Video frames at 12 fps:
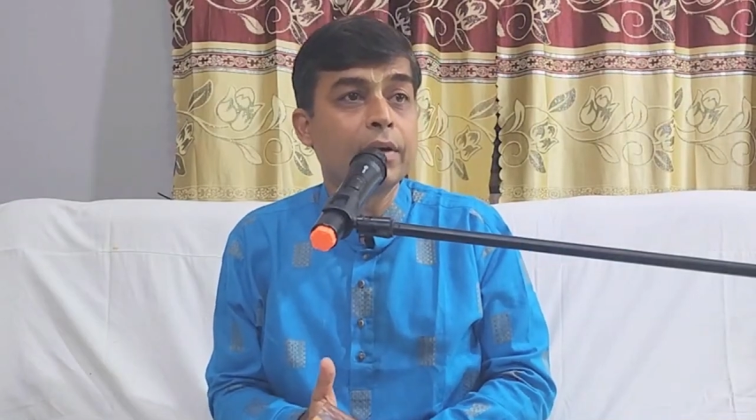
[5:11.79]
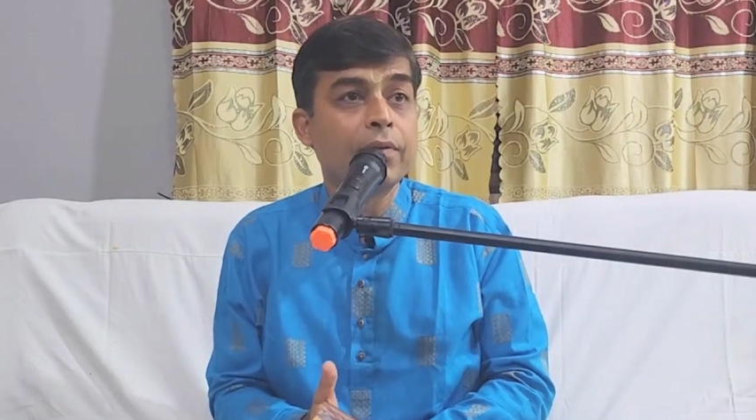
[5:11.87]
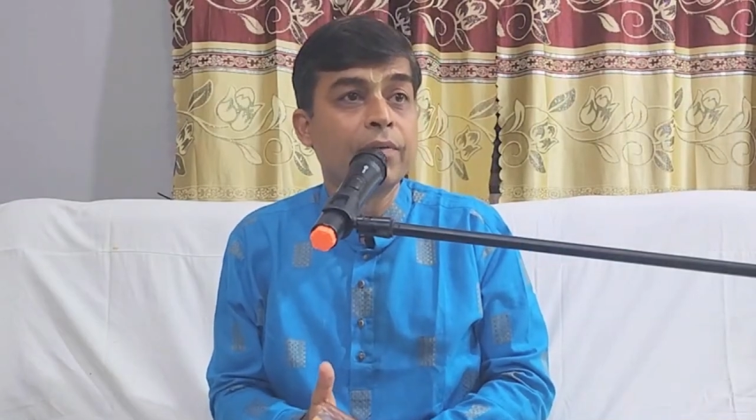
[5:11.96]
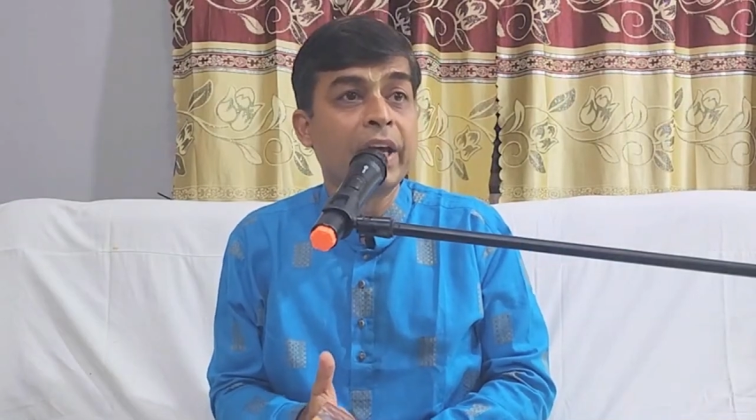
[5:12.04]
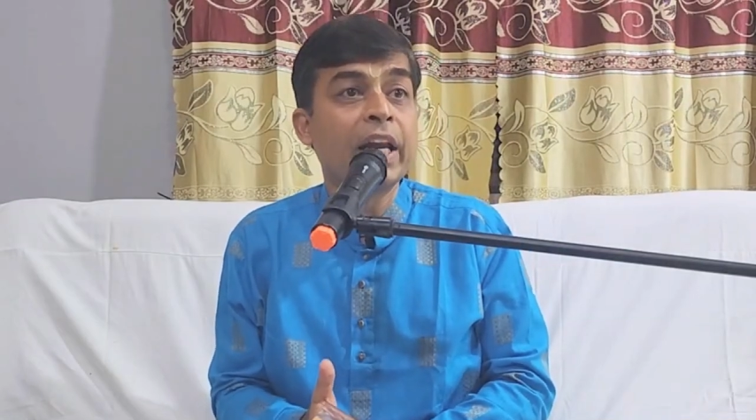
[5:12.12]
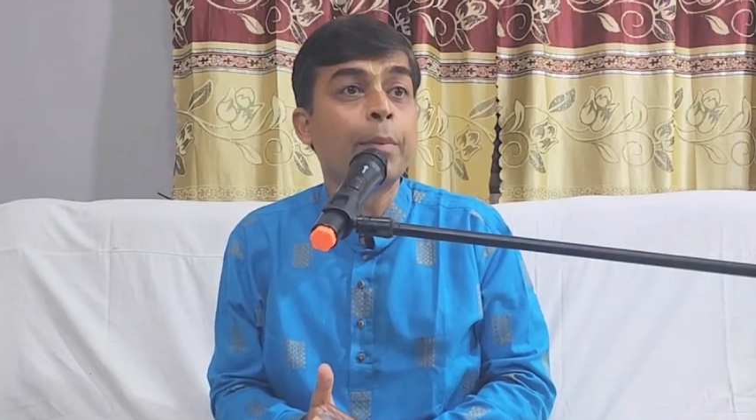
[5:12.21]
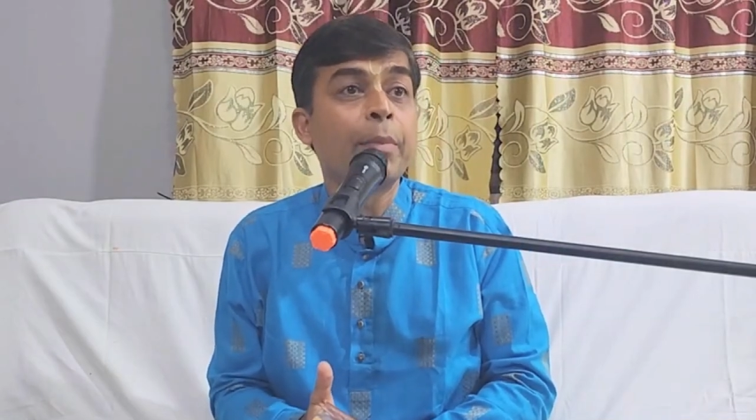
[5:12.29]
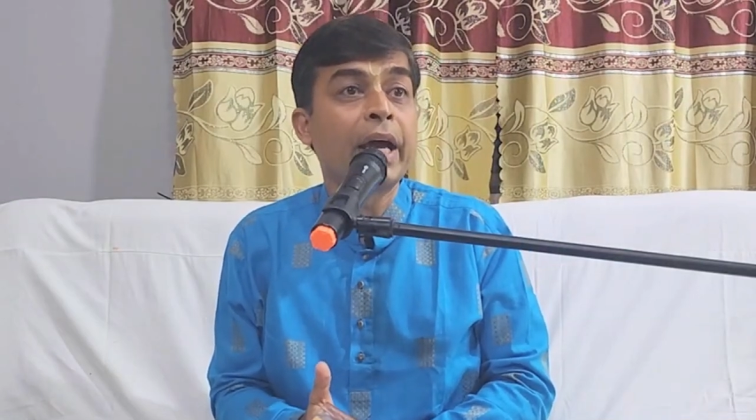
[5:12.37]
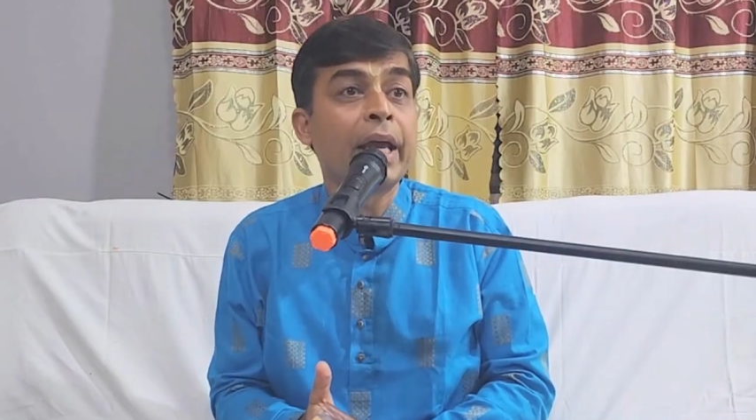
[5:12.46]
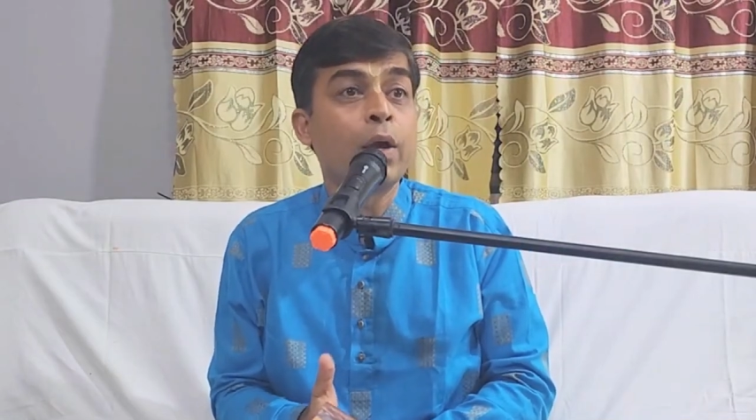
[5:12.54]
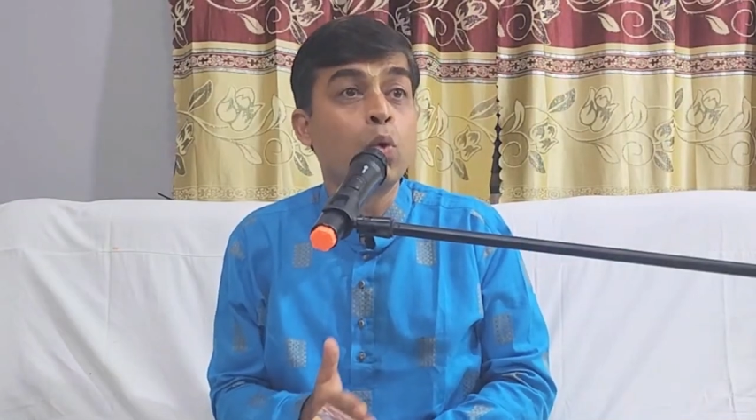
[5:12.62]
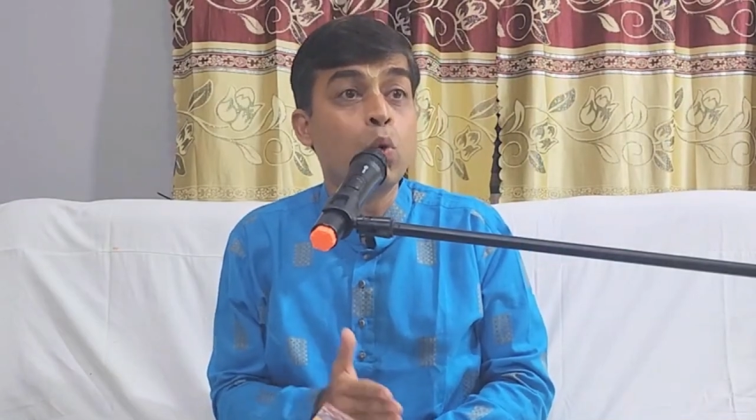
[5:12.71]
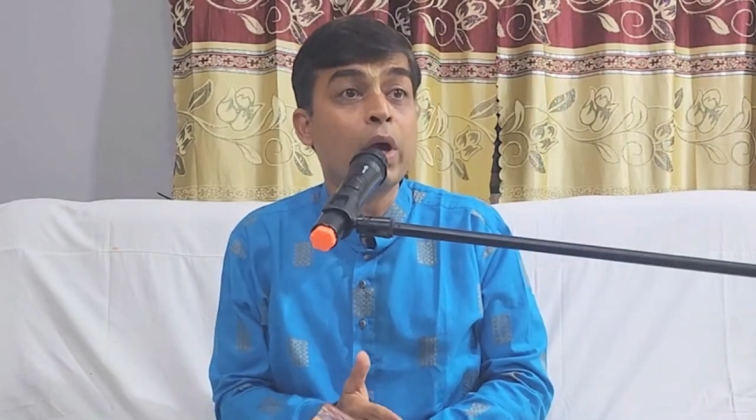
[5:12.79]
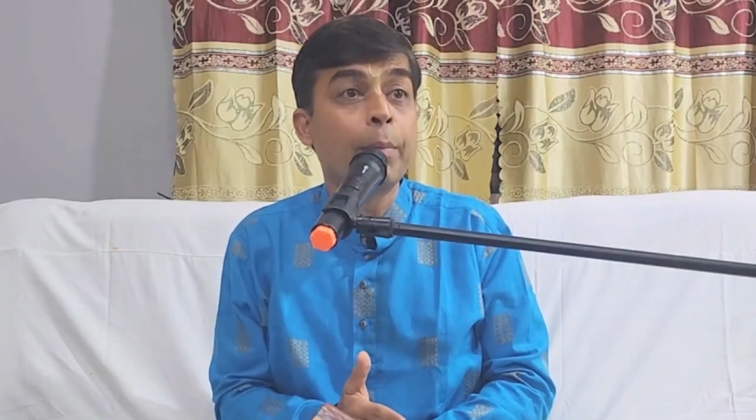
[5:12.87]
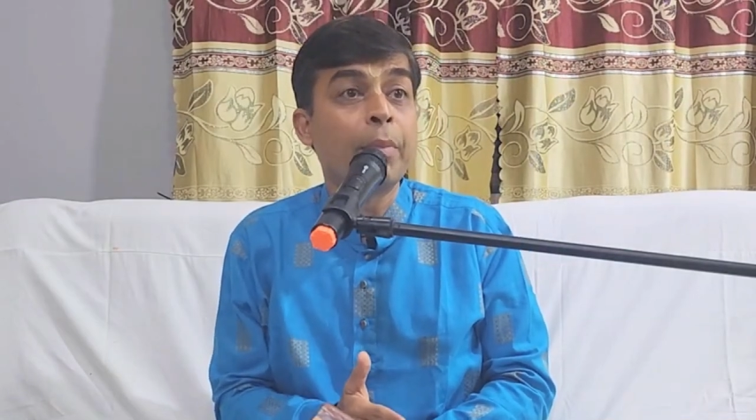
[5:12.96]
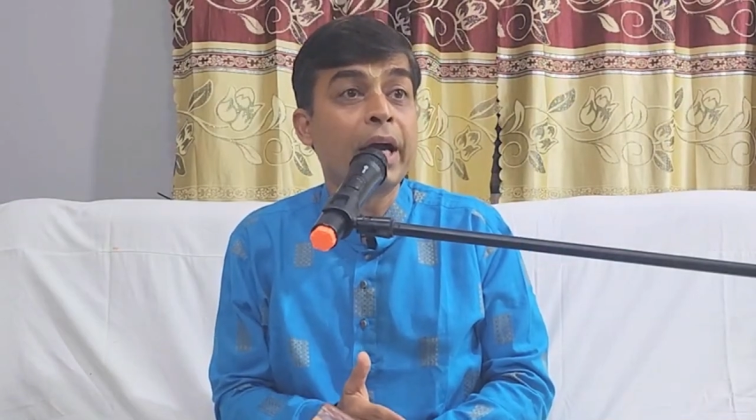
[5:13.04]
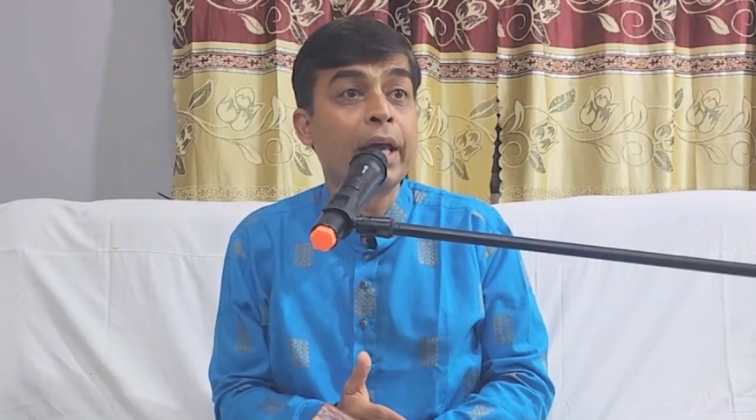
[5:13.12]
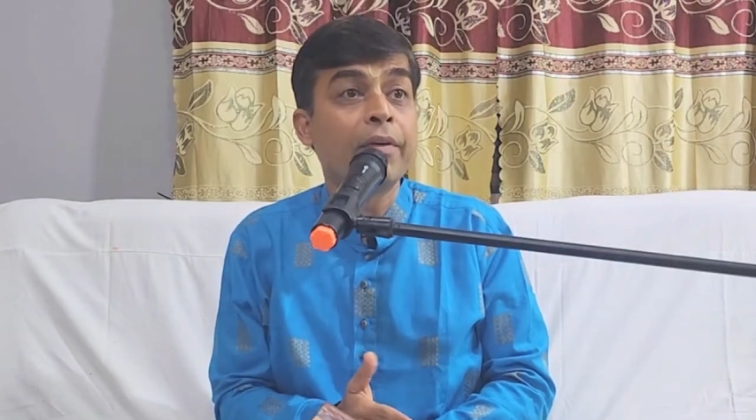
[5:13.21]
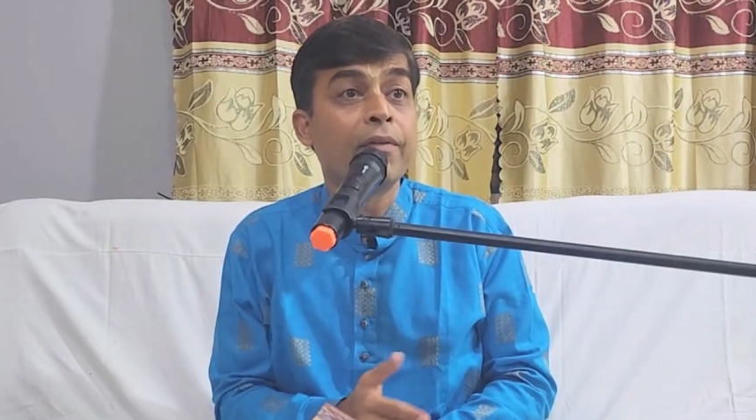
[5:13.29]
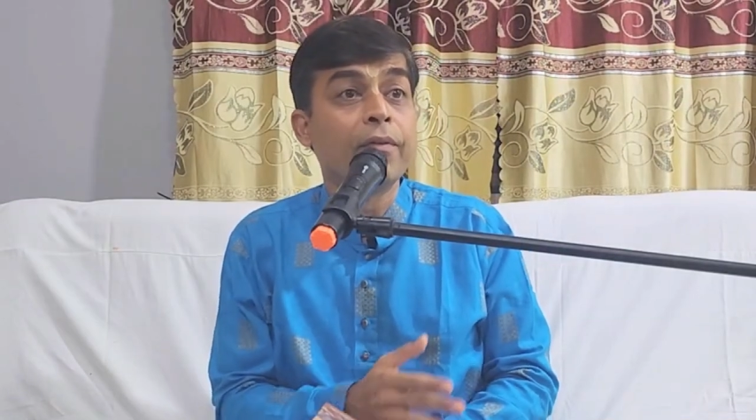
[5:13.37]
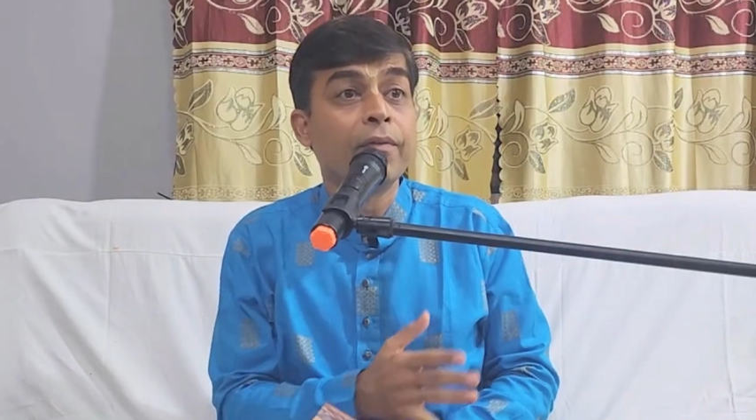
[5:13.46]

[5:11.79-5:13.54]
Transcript: where am I, who am I,